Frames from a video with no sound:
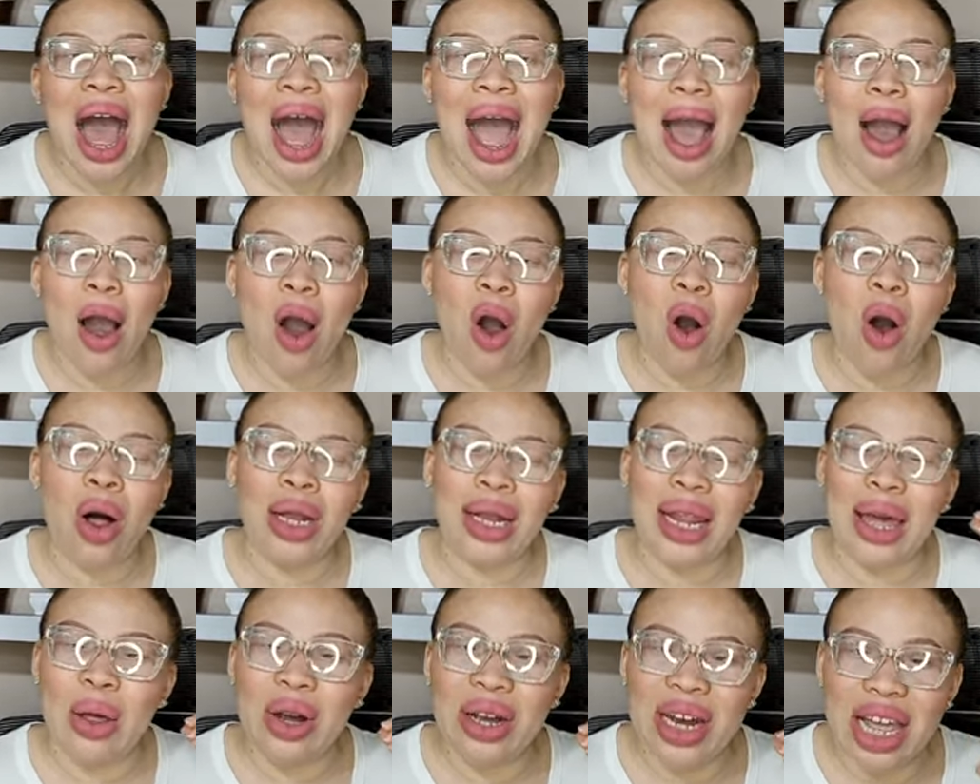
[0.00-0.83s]
I
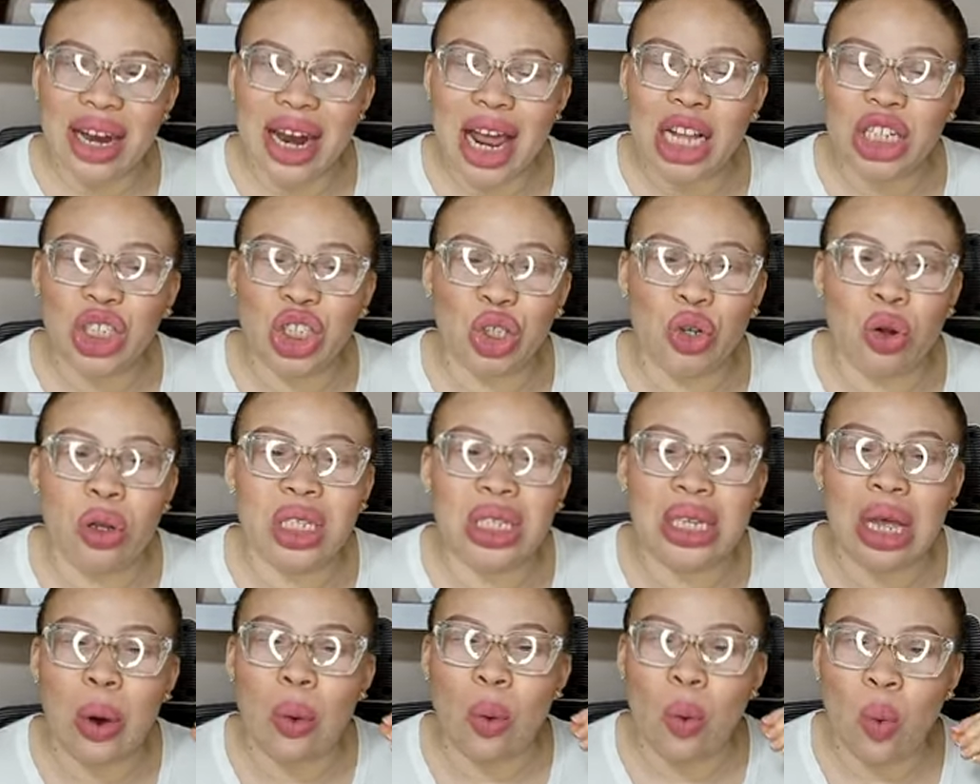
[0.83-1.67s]
only needed
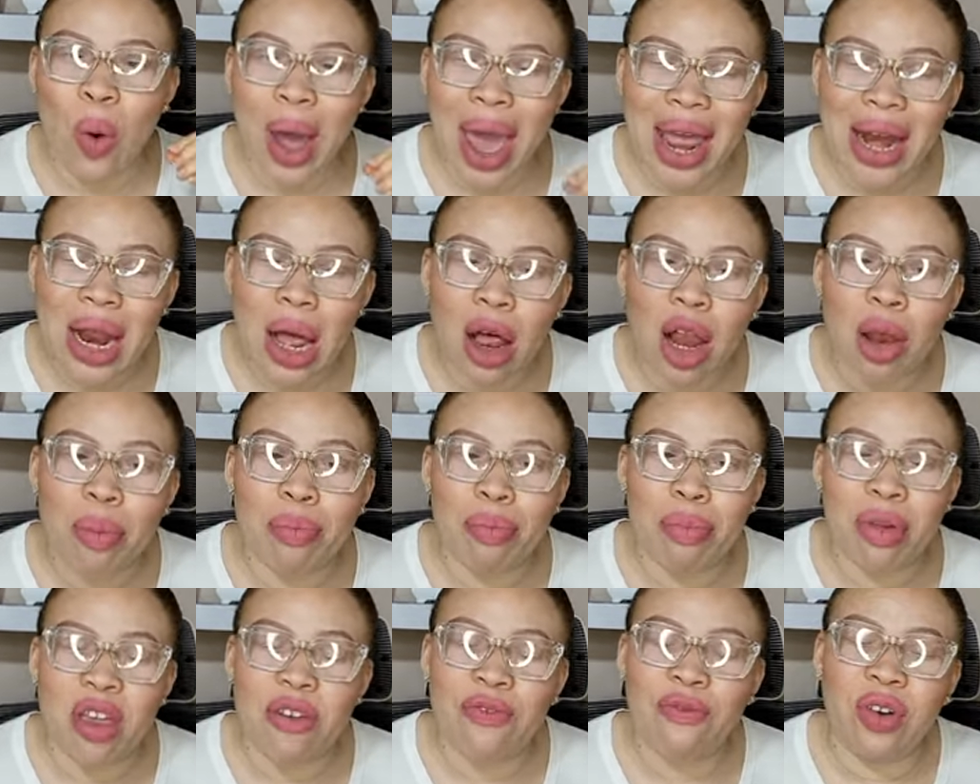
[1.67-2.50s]
you to wait
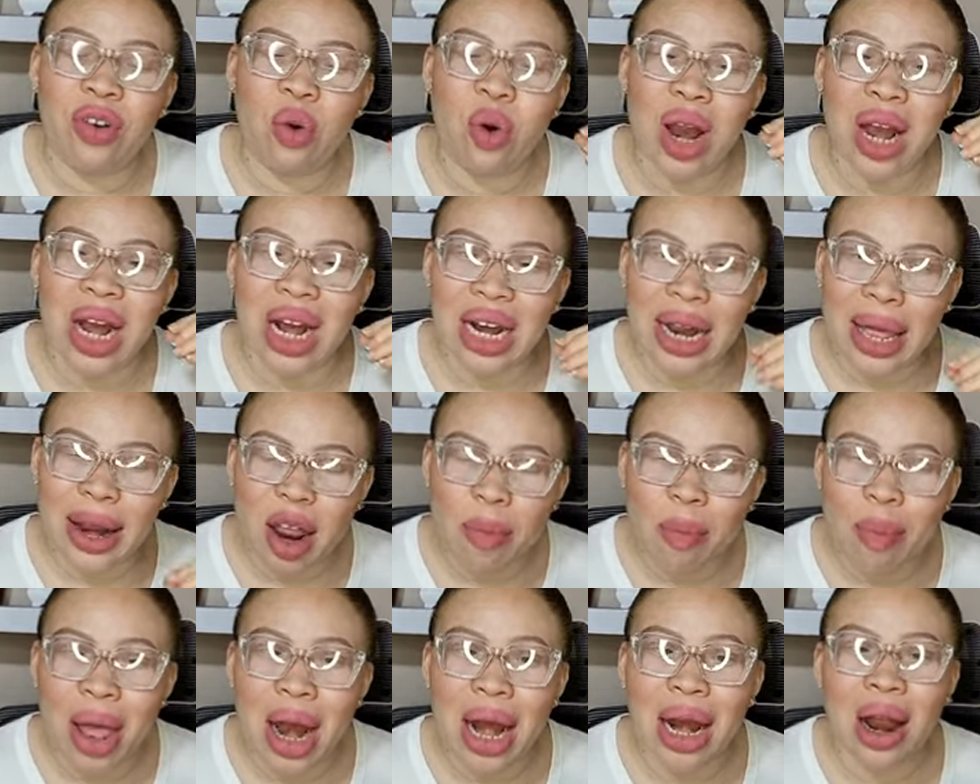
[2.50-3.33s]
on me for a
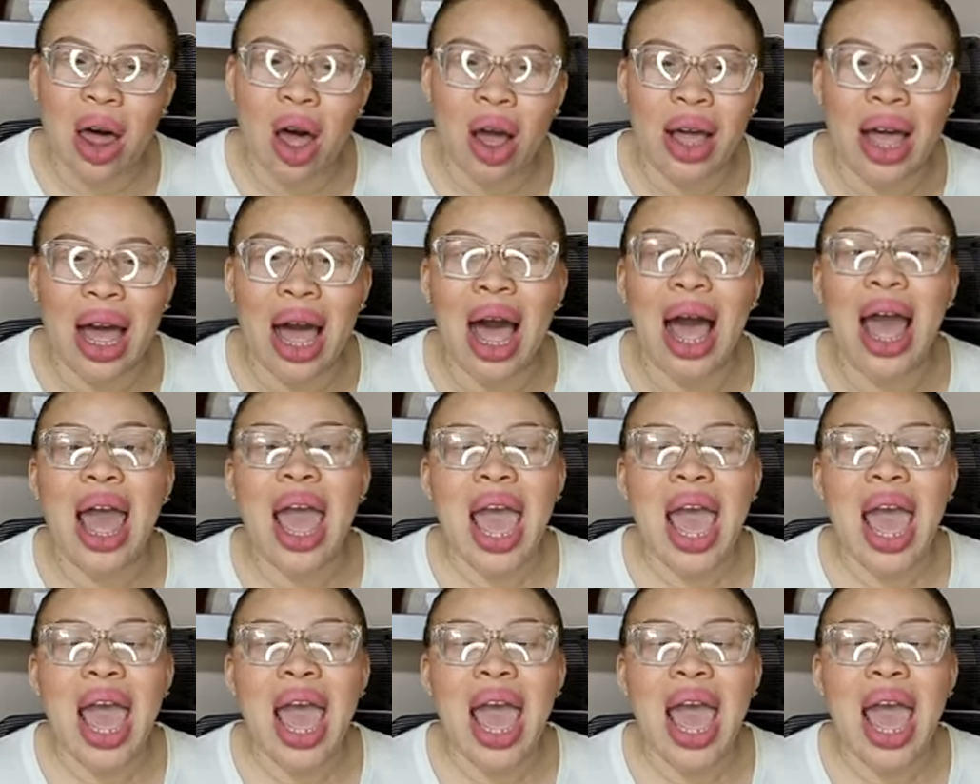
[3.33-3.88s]
little bit longer